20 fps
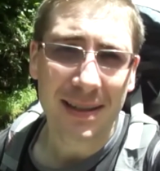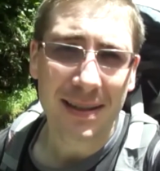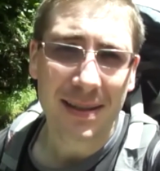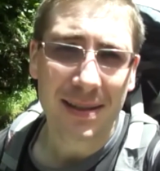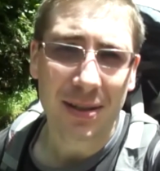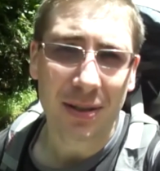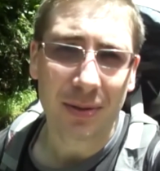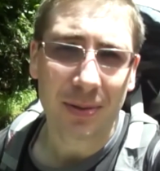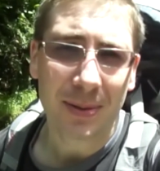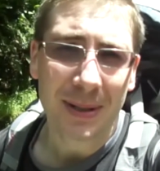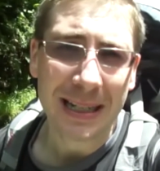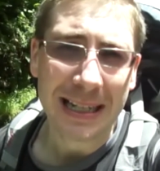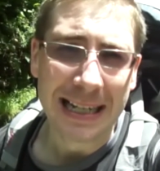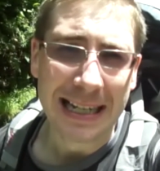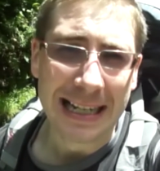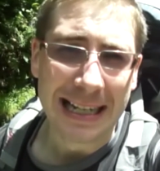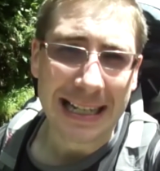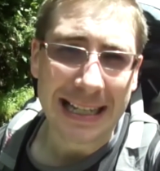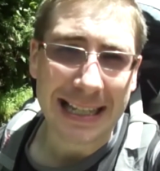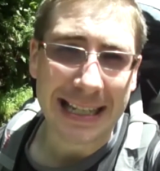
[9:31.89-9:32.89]
So
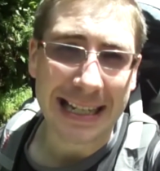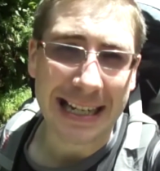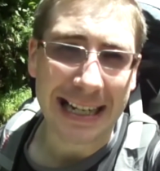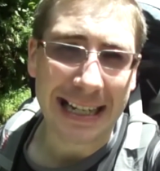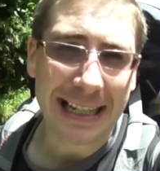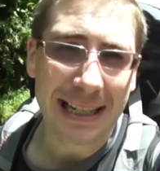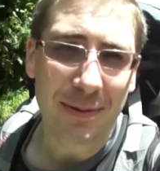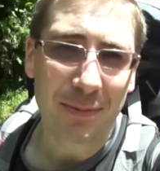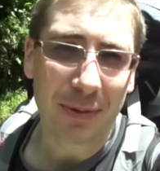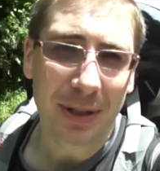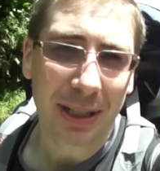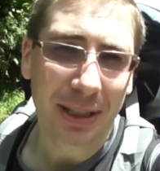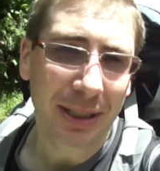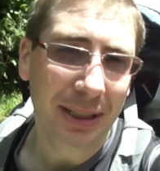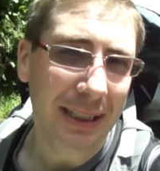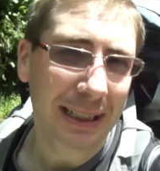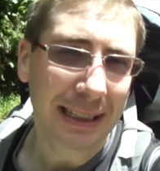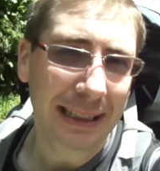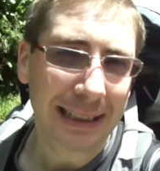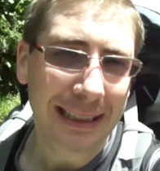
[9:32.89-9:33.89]
tonight
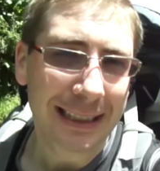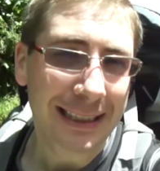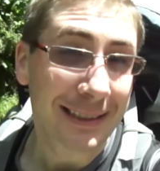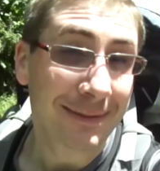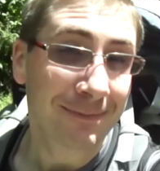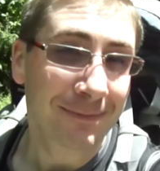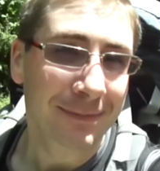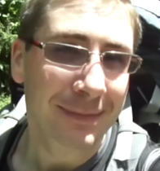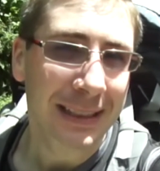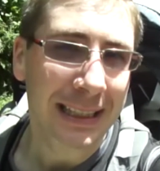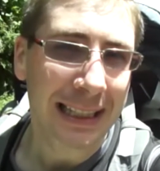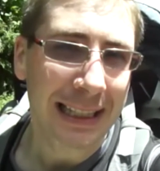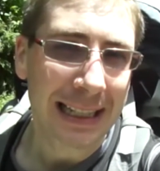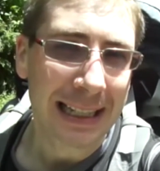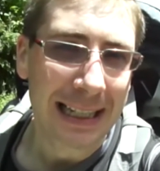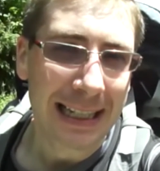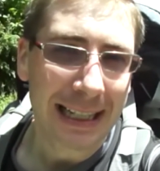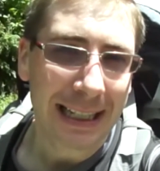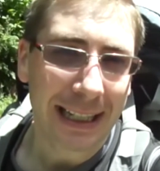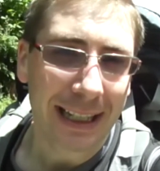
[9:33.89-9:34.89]
we'll
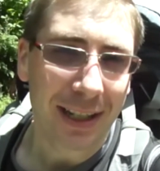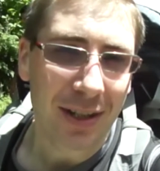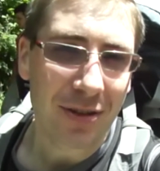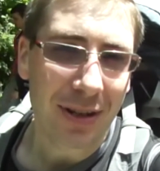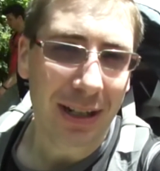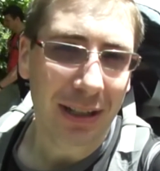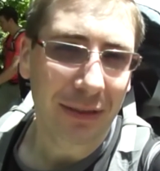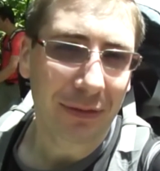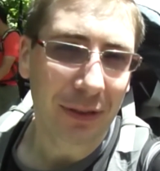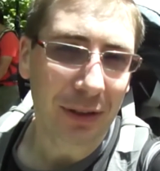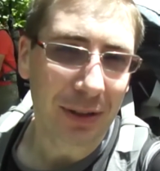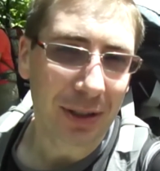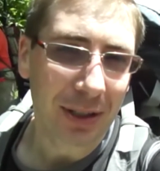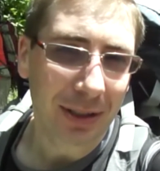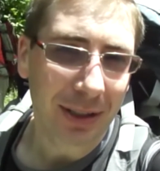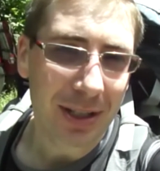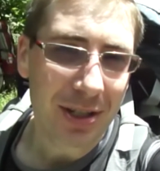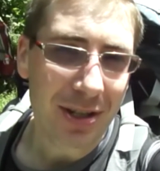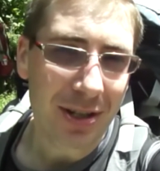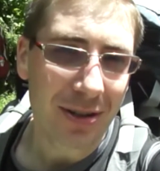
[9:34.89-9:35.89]
get a try out the food, and I'll
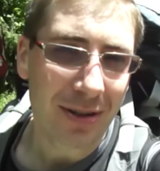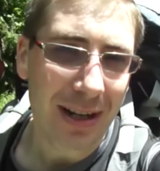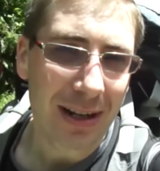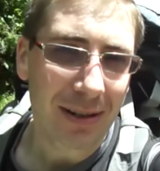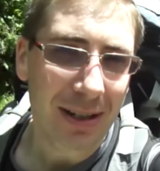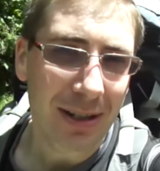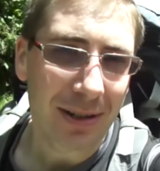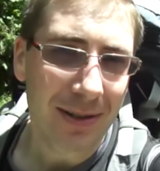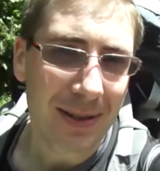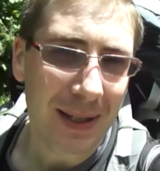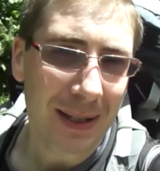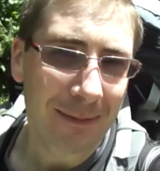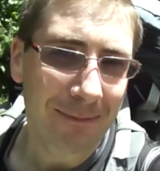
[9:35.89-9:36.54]
let you know how it goes.